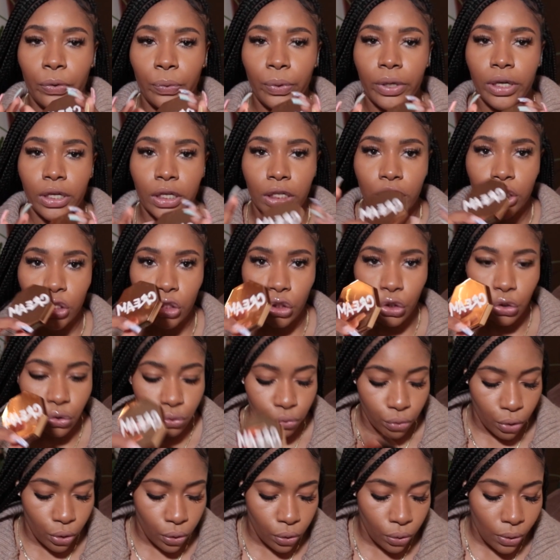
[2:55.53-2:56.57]
you can
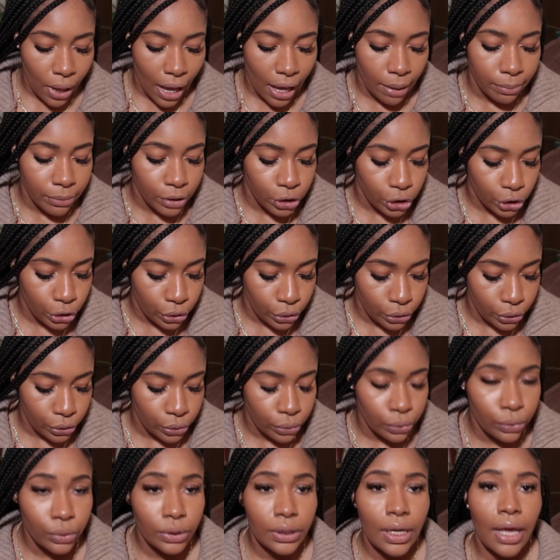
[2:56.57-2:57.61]
control how much you
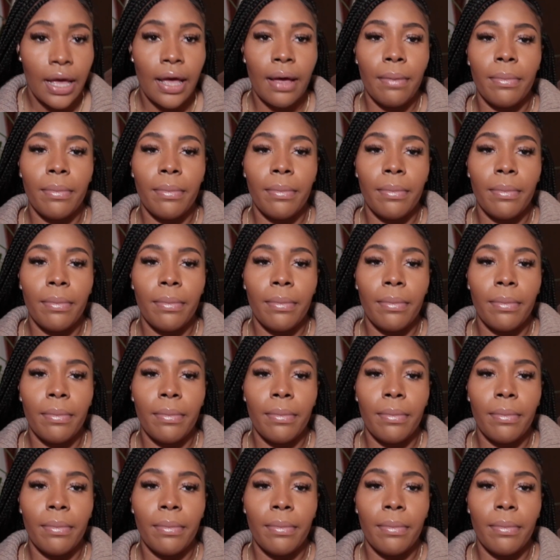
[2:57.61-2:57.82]
use,